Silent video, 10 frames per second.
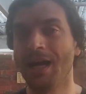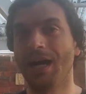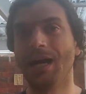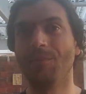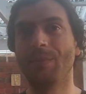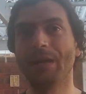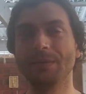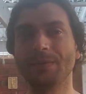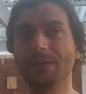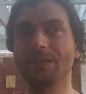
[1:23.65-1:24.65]
Maybe
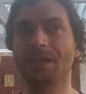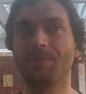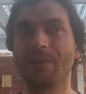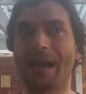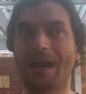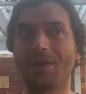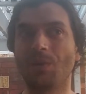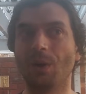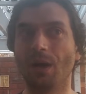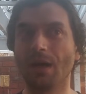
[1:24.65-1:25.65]
because I'm out of
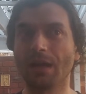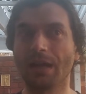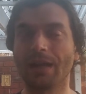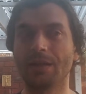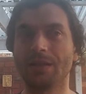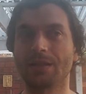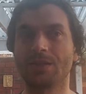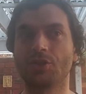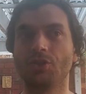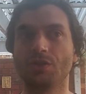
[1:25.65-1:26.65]
work and I just
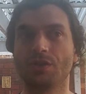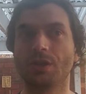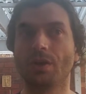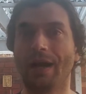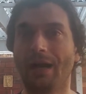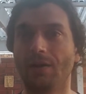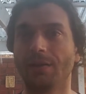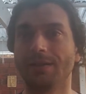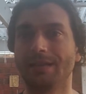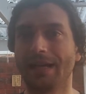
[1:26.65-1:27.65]
choose to go out on
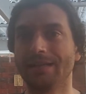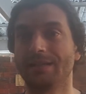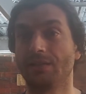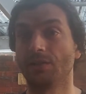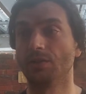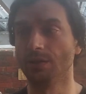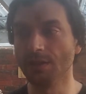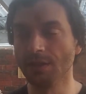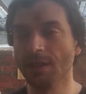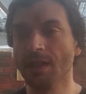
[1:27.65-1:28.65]
the days that are good.
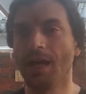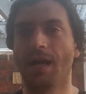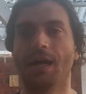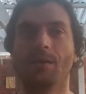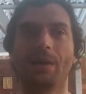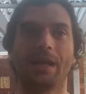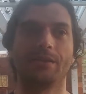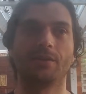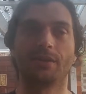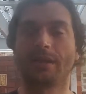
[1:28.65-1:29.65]
And,
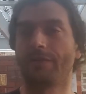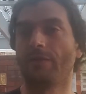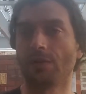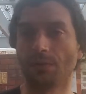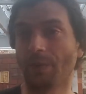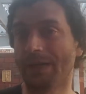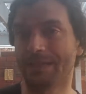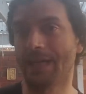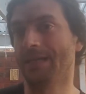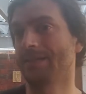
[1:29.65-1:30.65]
you know, they fall on
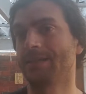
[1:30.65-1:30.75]
weekdays.